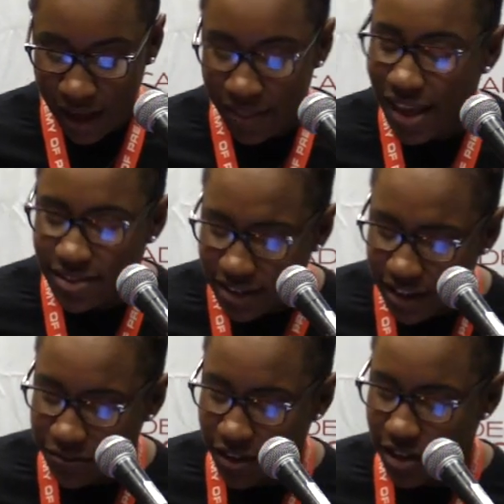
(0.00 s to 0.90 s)
And that's
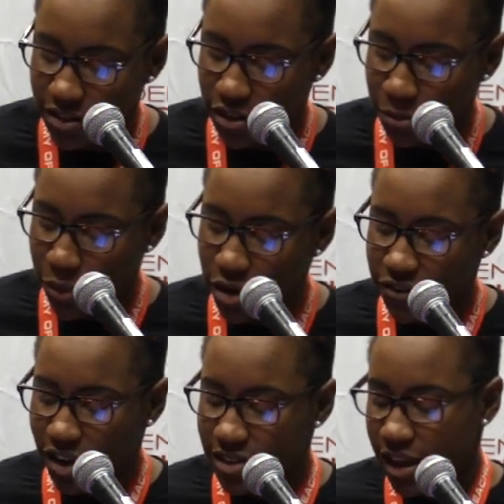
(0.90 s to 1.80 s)
significant to the point
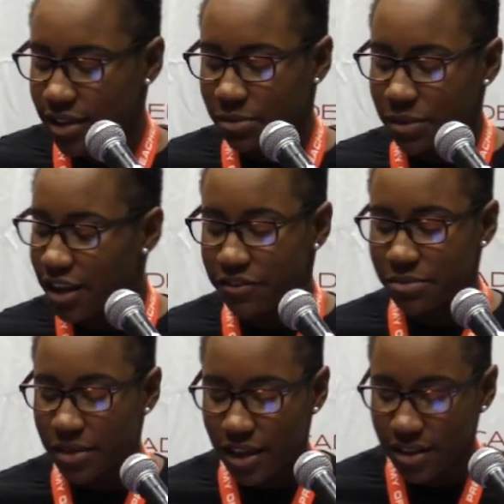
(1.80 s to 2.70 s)
of our text,
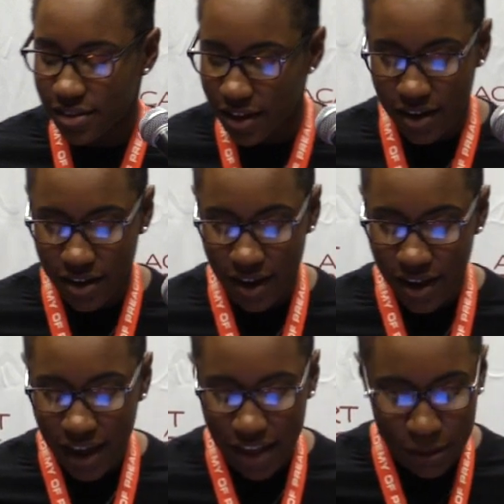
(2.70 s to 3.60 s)
beloved, because here
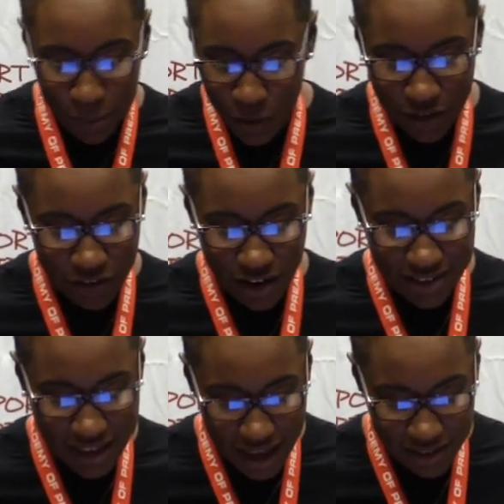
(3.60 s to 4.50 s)
at the point of our
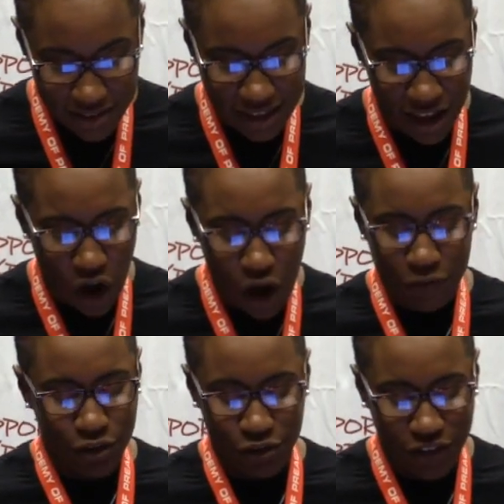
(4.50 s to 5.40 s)
text, it
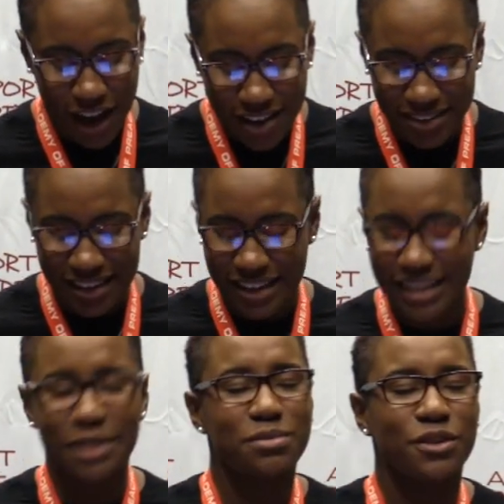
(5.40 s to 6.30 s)
offers for us a
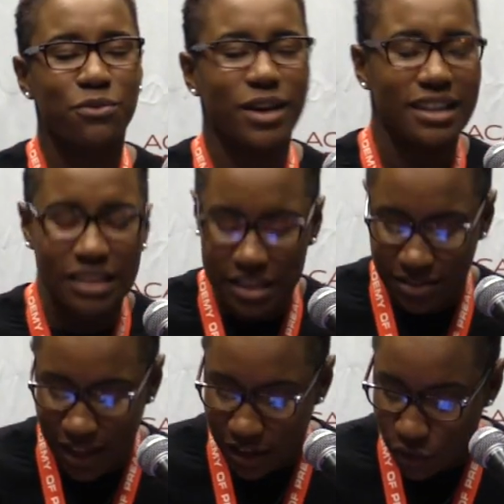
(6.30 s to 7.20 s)
glimpse of what it
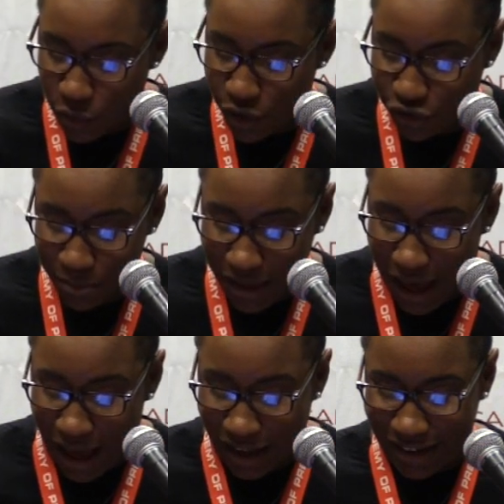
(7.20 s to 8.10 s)
looks like to worship
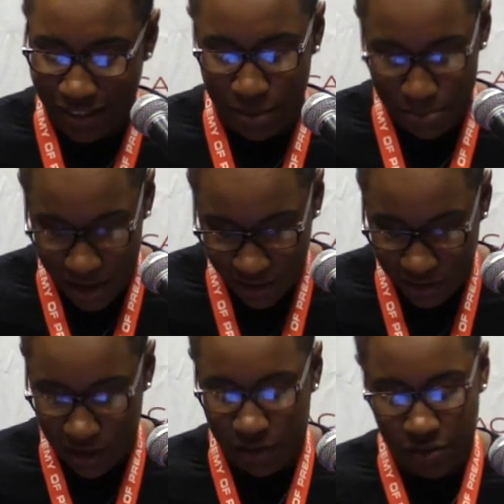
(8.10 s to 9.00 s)
God in the
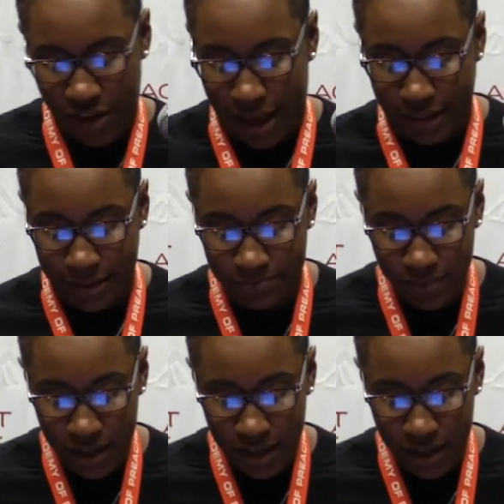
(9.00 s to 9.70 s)
midst of a valley.